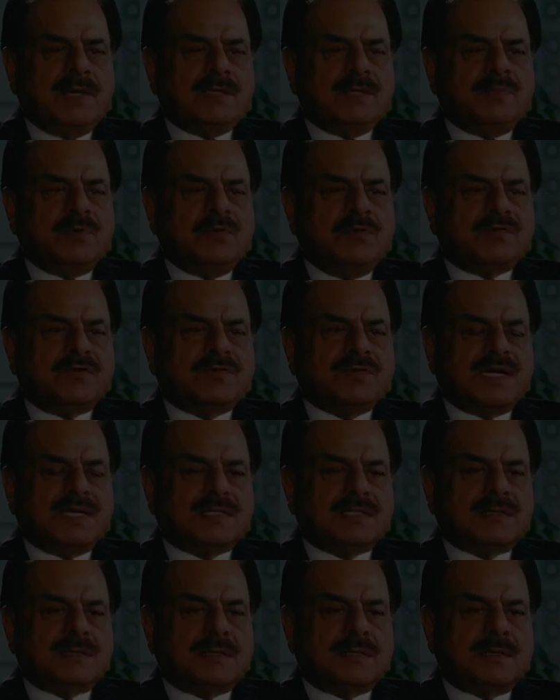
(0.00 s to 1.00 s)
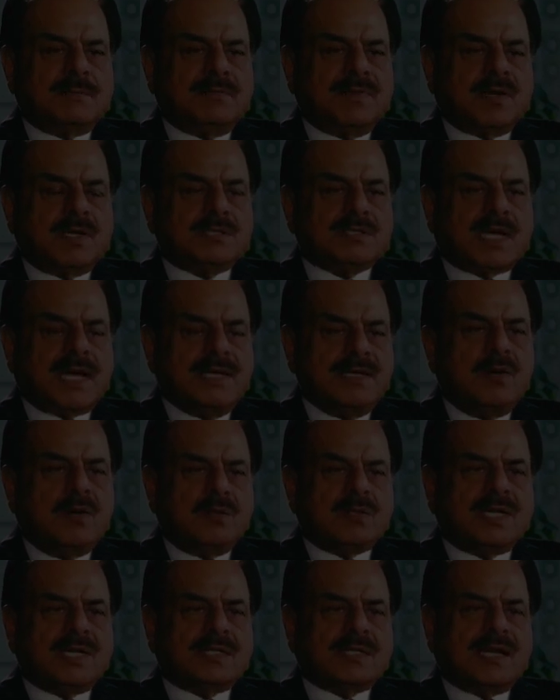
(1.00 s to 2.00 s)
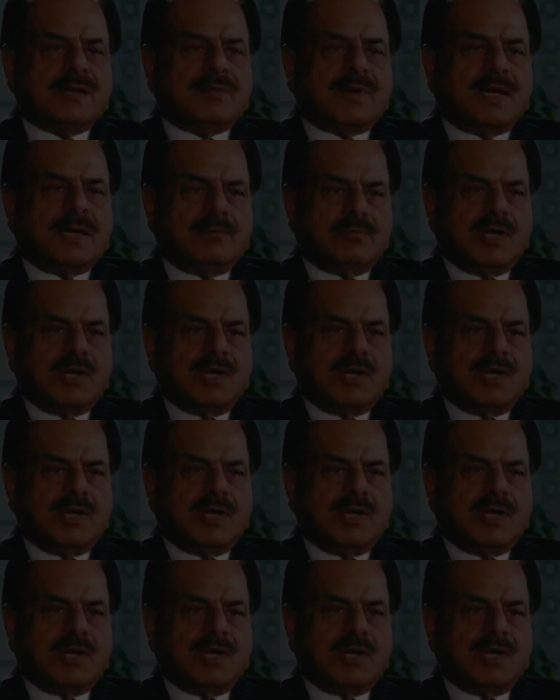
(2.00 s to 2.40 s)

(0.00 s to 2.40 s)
is the proof of that? Because I know that Taliban,